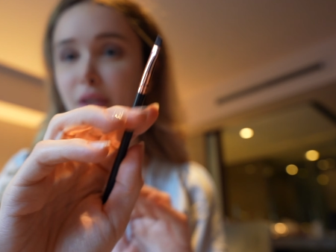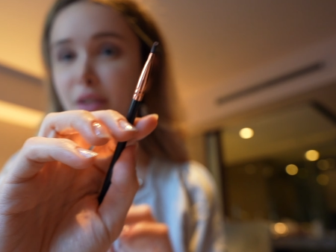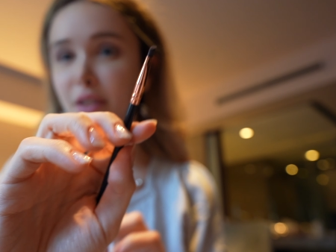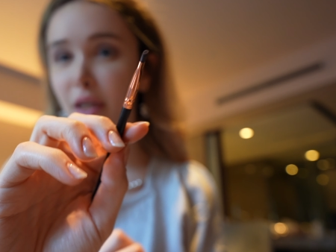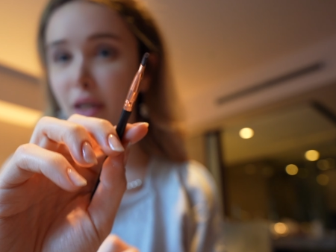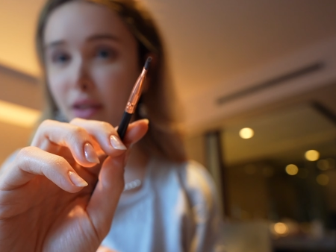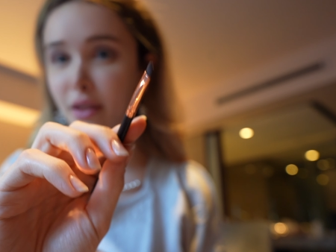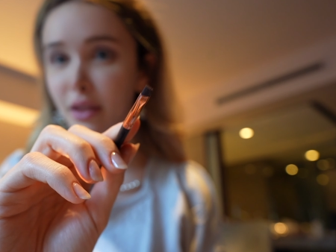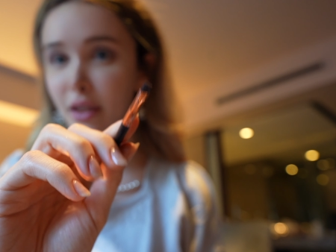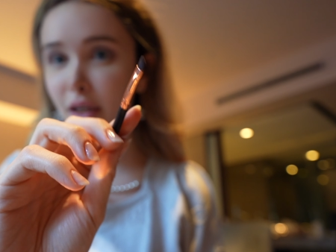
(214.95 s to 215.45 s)
to
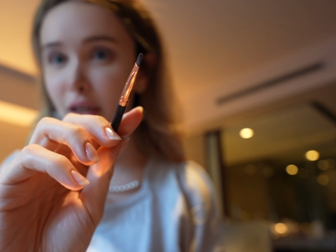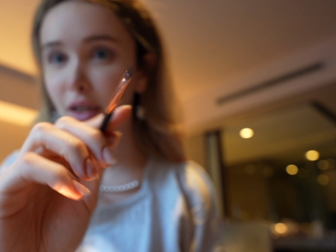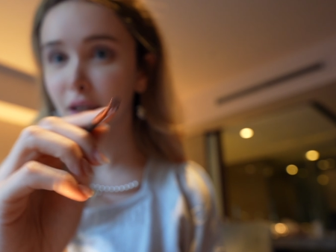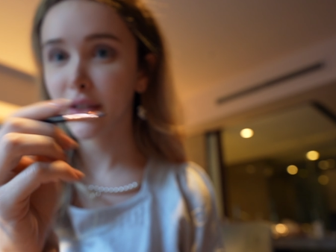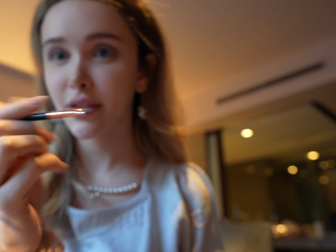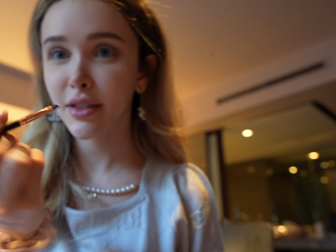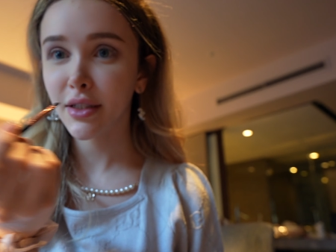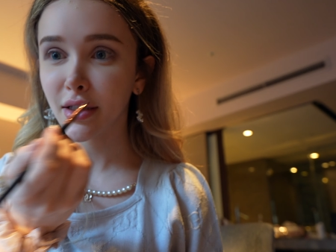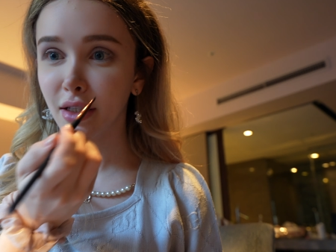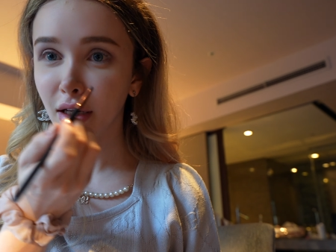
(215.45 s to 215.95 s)
take
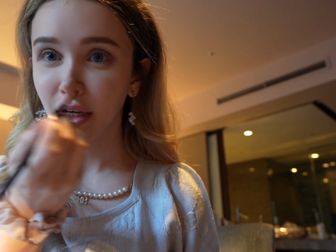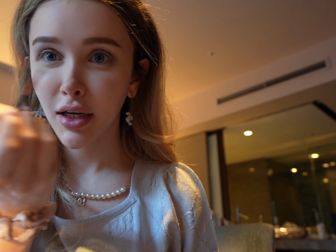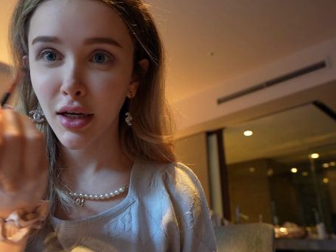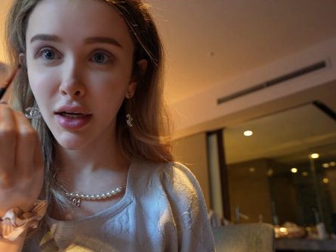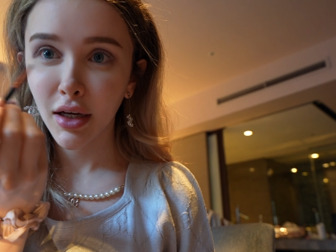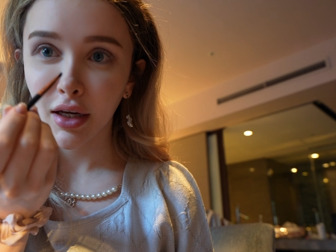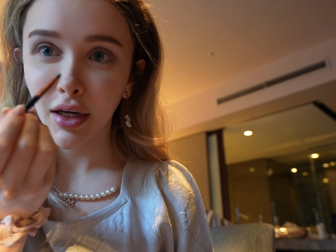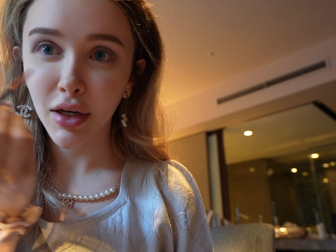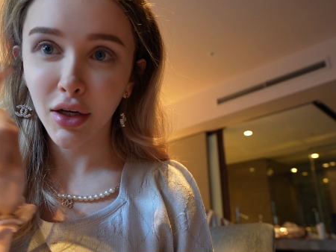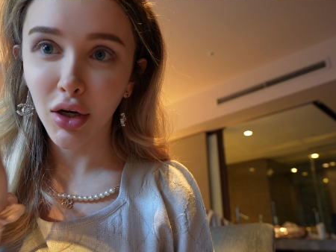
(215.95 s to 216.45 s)
this
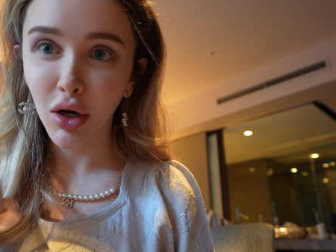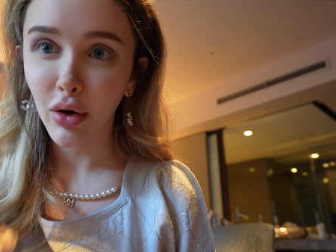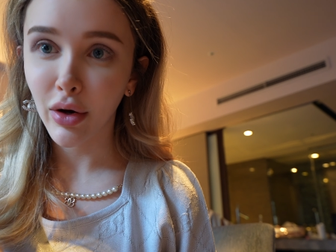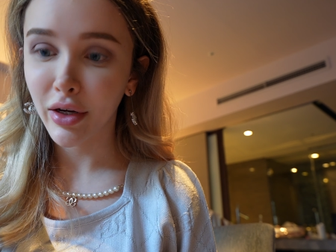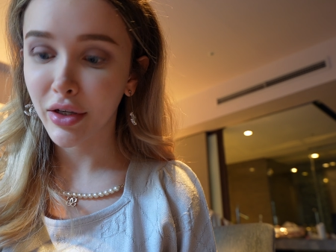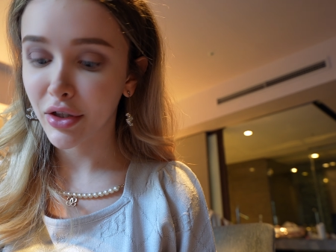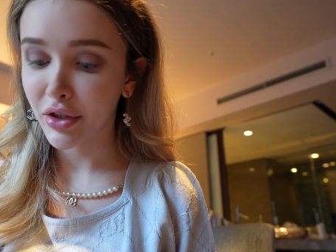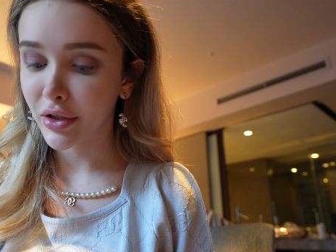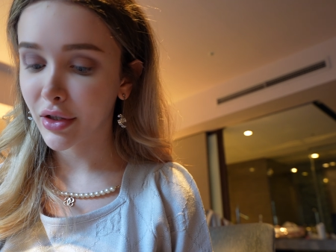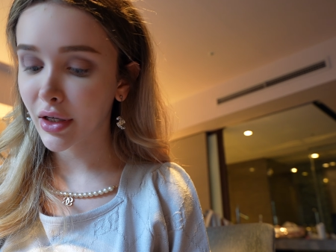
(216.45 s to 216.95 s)
and go
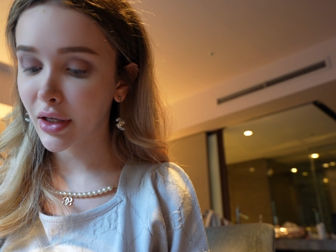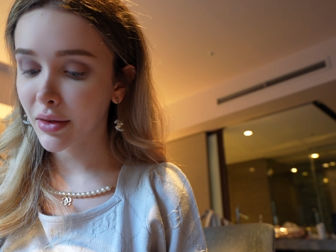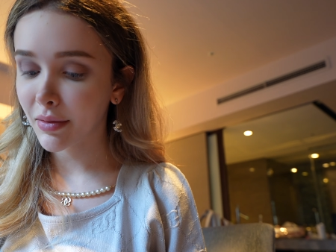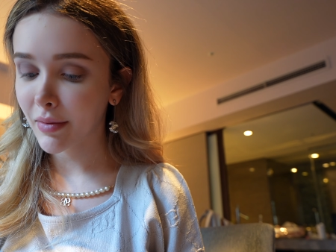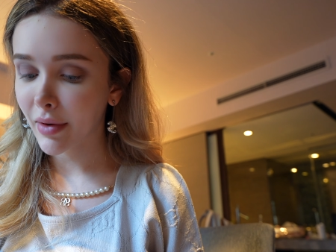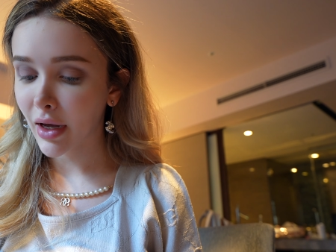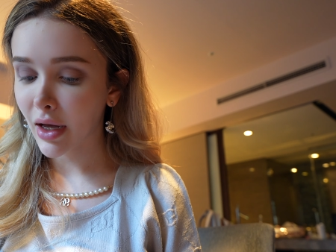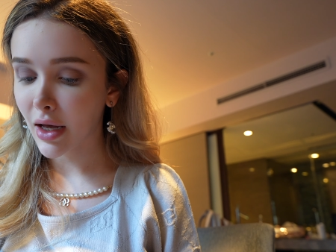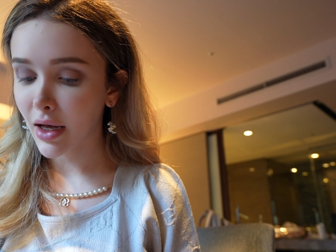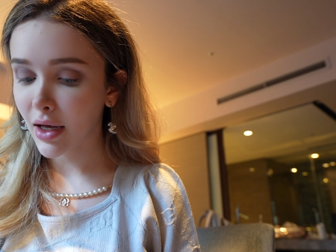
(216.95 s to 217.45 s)
underneath
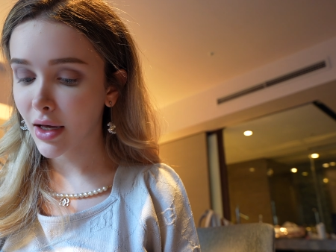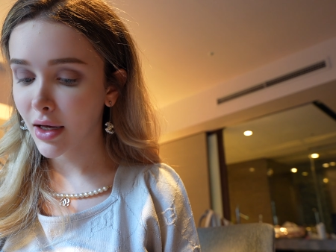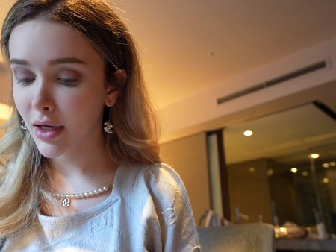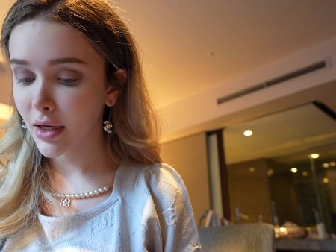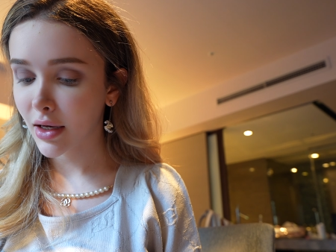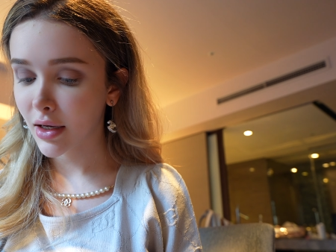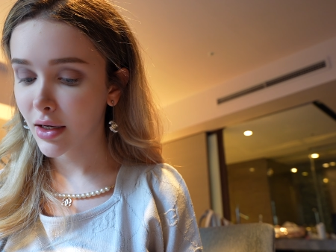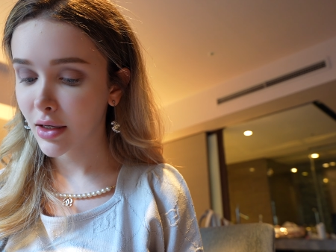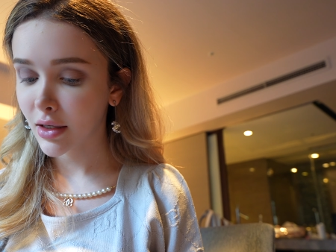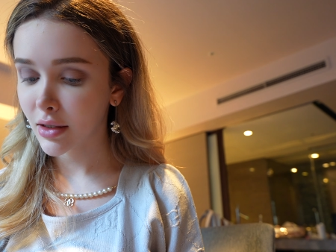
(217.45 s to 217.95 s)
my
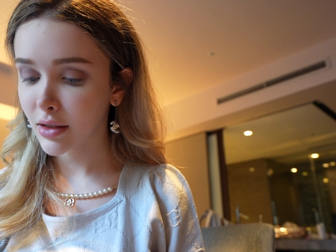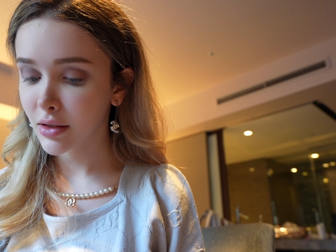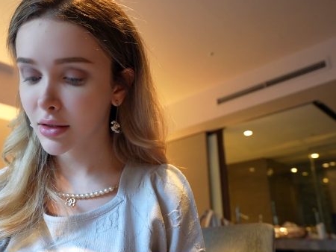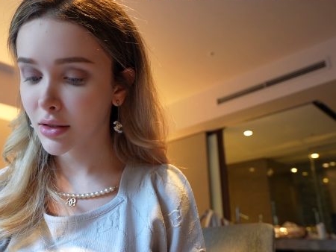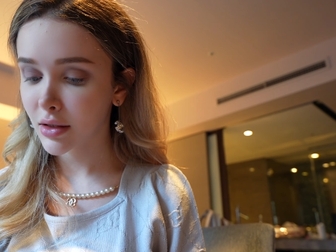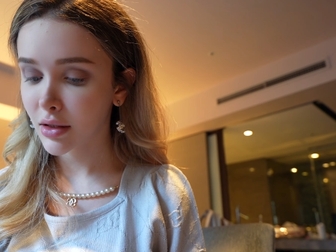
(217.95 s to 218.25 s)
eyes.